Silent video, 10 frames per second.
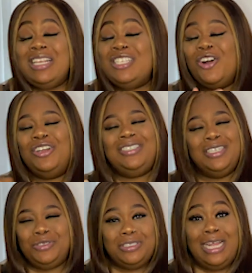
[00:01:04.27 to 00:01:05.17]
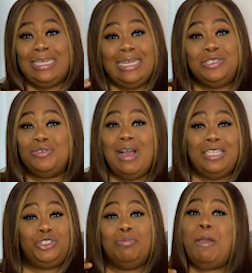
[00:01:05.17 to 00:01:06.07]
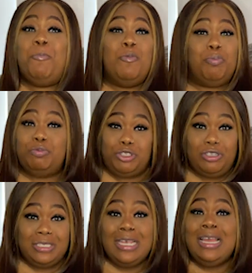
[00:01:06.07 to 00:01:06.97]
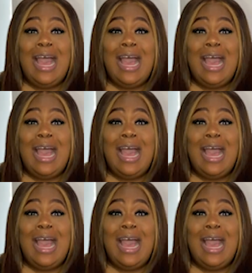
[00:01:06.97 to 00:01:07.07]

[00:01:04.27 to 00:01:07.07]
it's an odd day today and I need to go and show my pum pum shot.